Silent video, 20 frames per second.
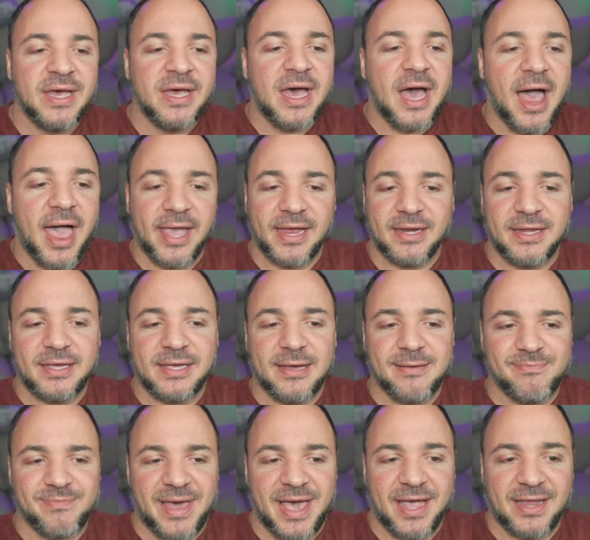I'm going to come
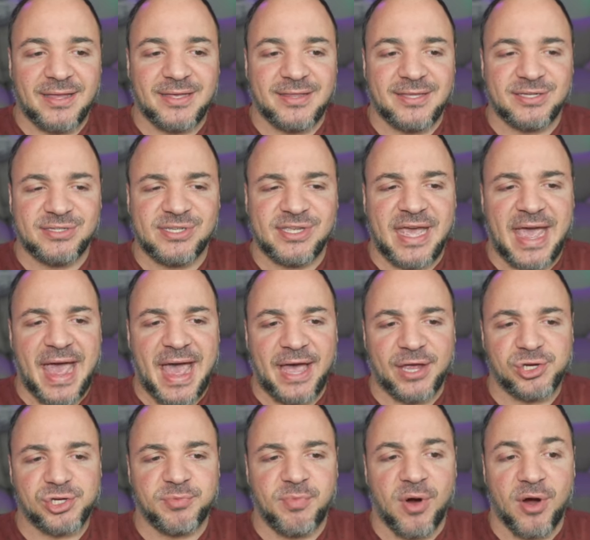back to this
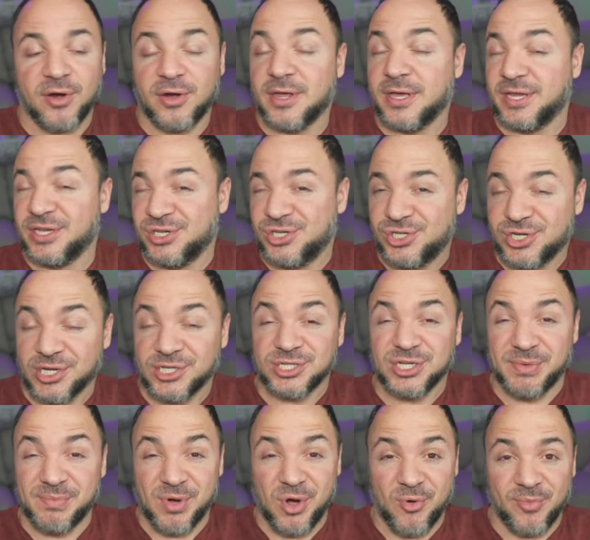cached part in just a
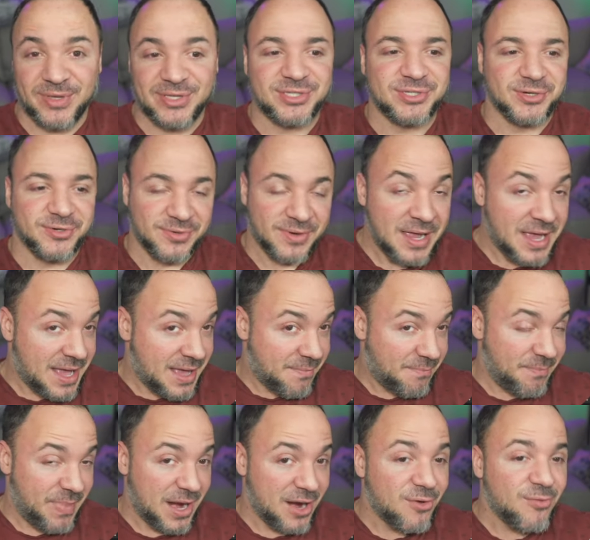moment, so
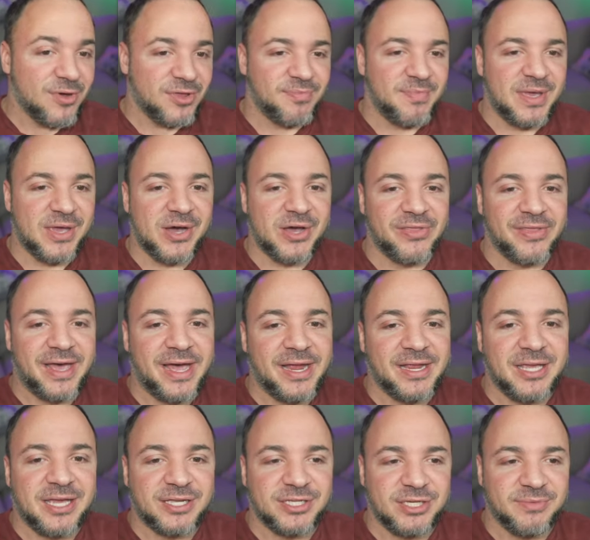bear with me on that
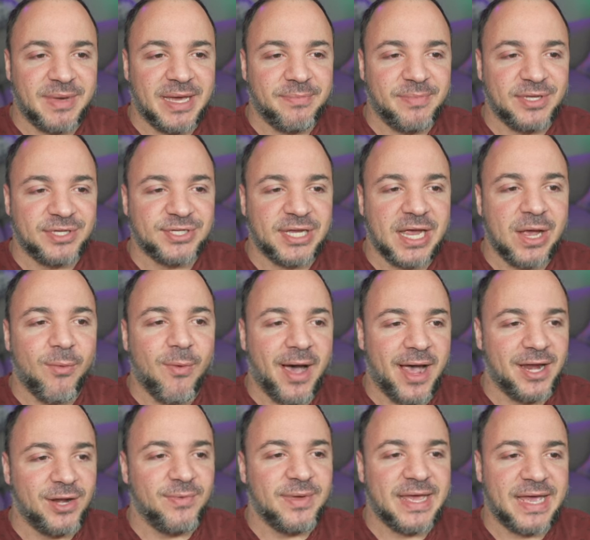because you might be saying, why
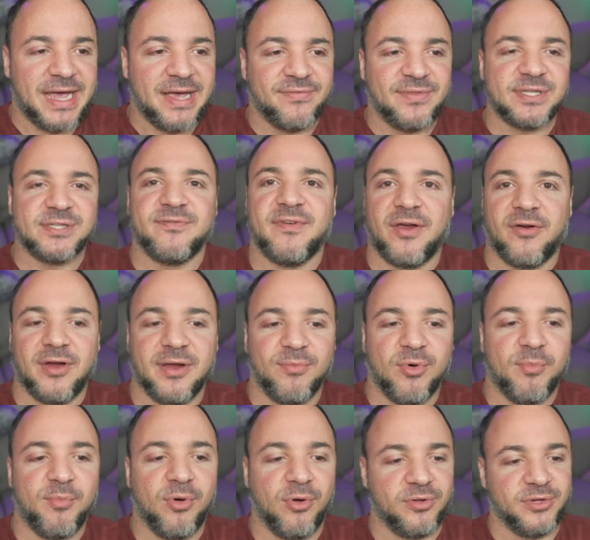do we have this variable
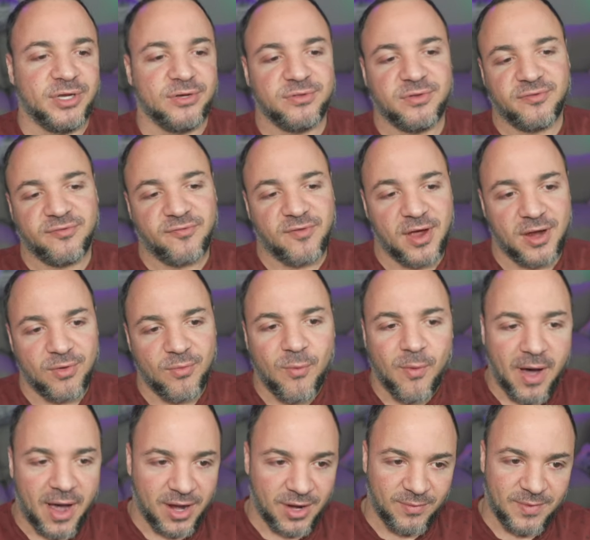pulled out the front?
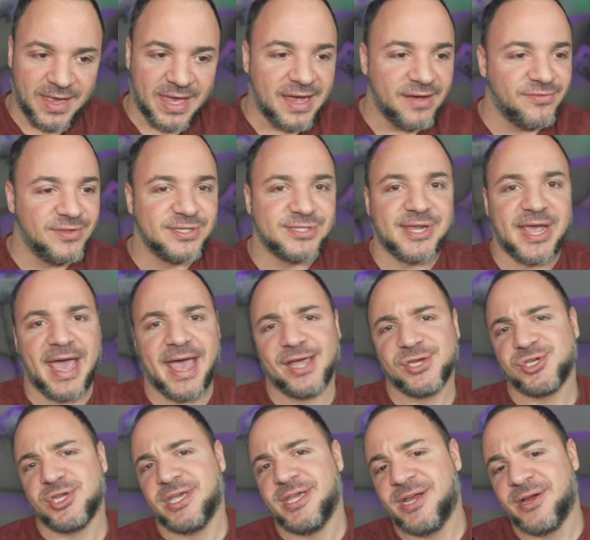Why do we have this
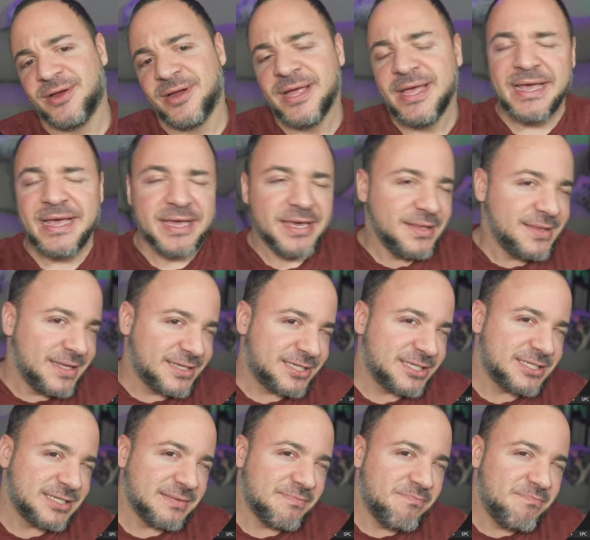caching here? This is
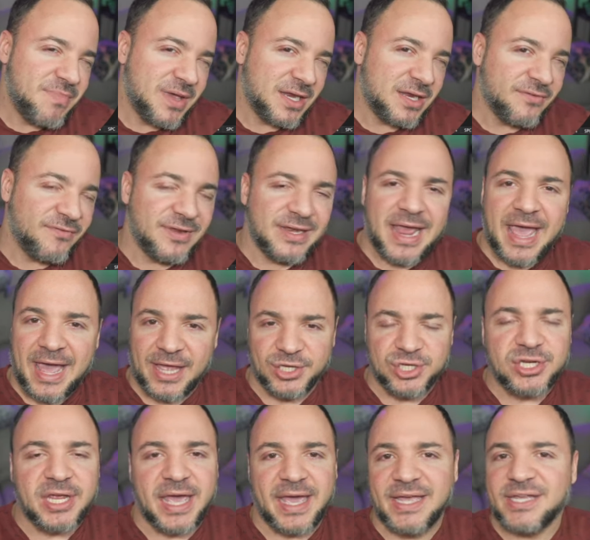a bit of an edge
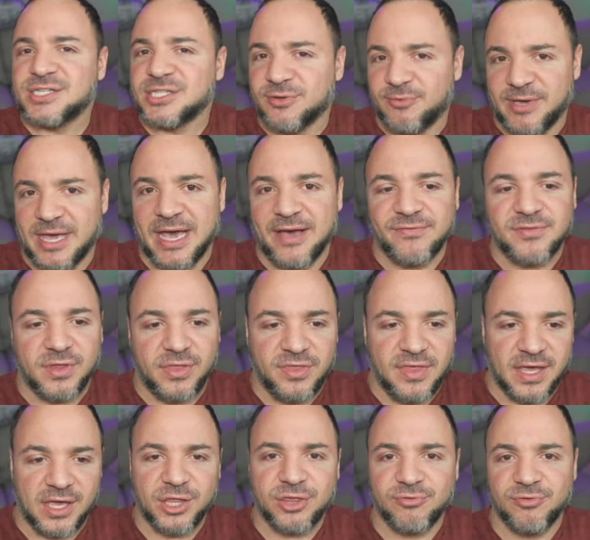case that we have to
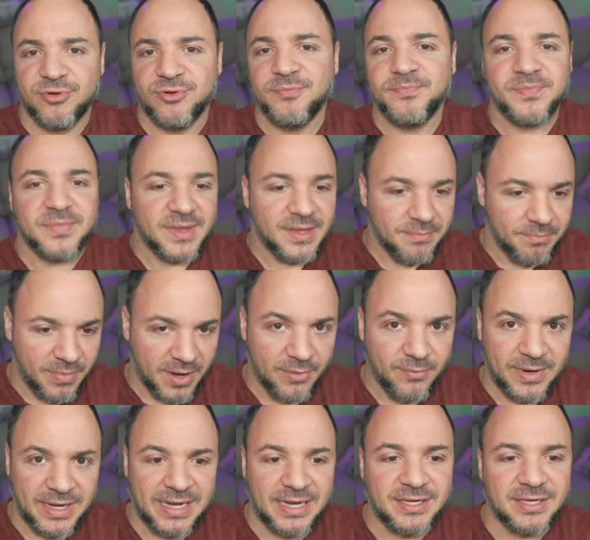think through but we
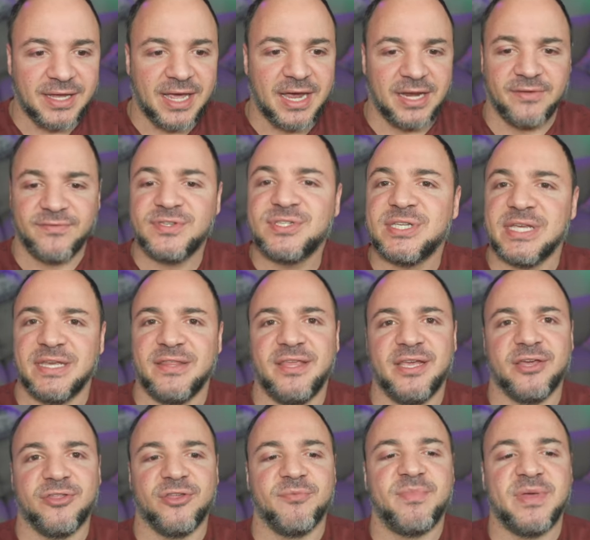need to kind of see the
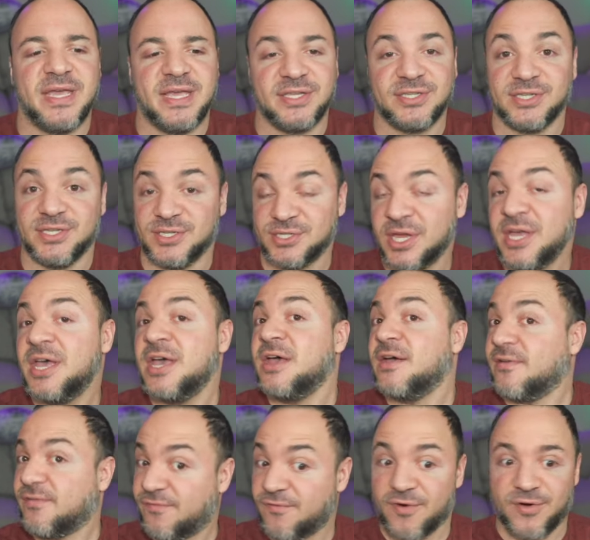other pieces
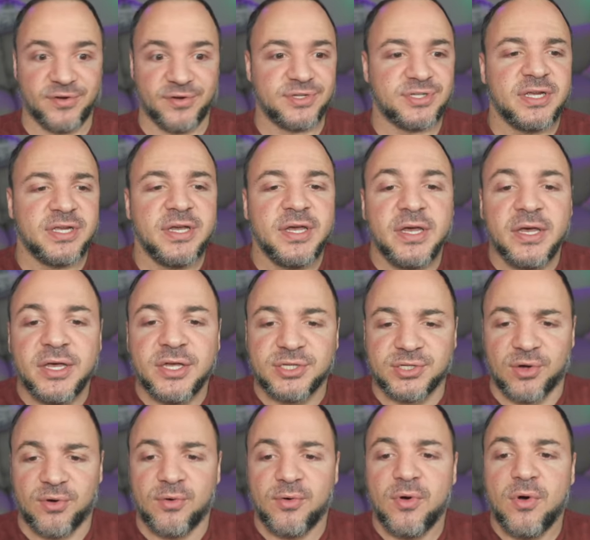first.
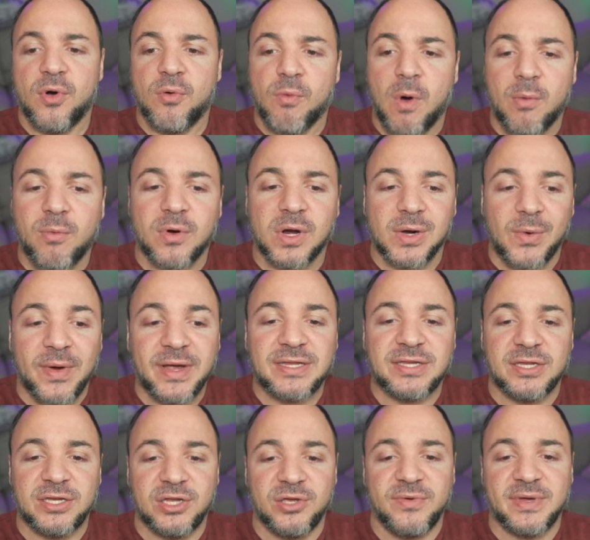So what we're going to
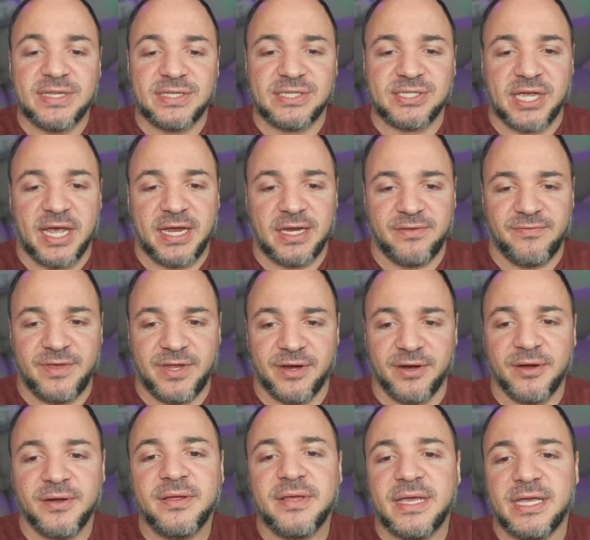do inside of here
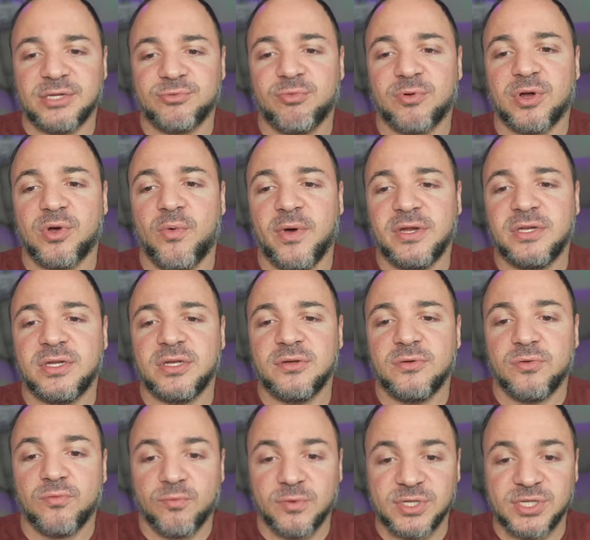is we're going to
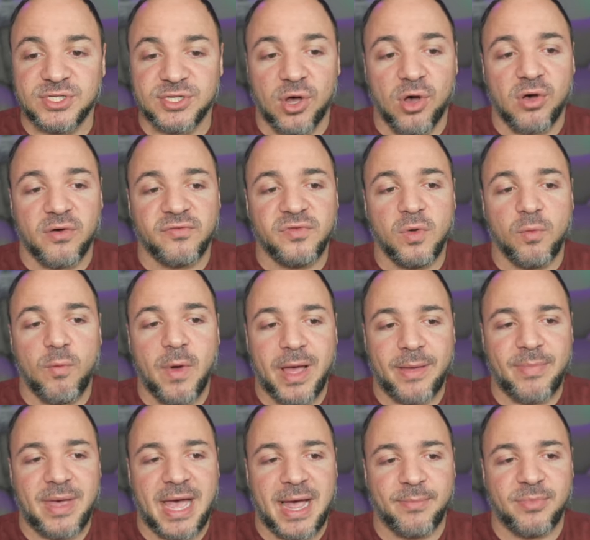resolve the web
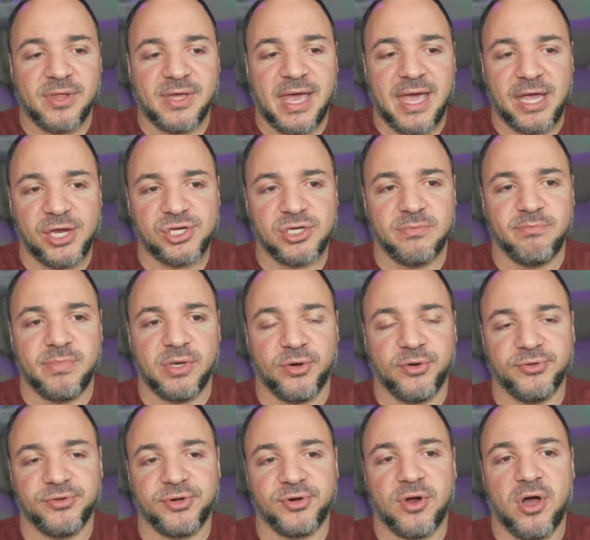application
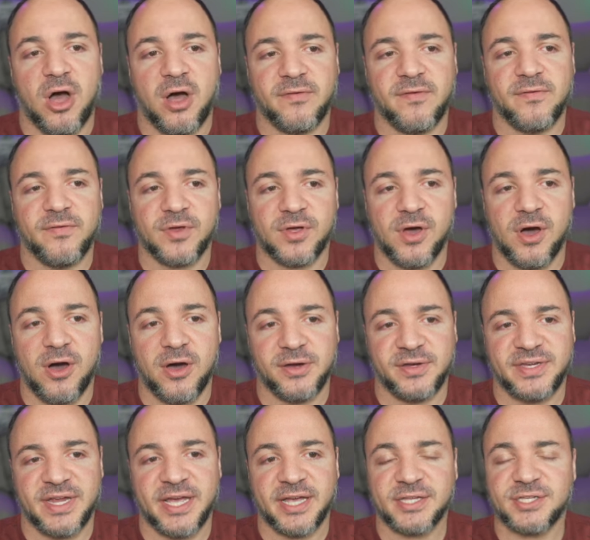builder off of the
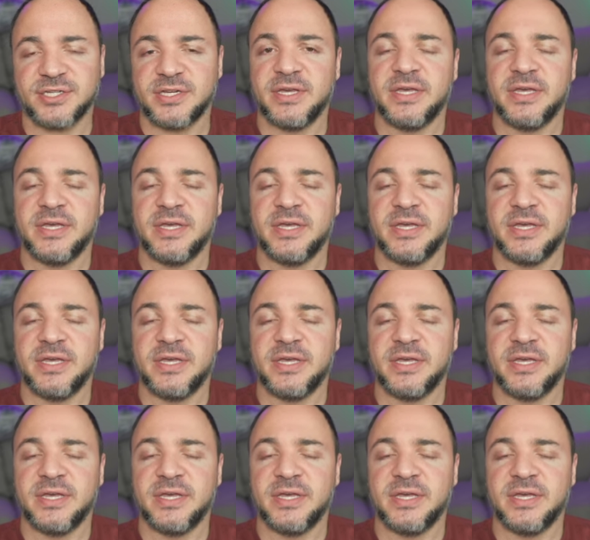context.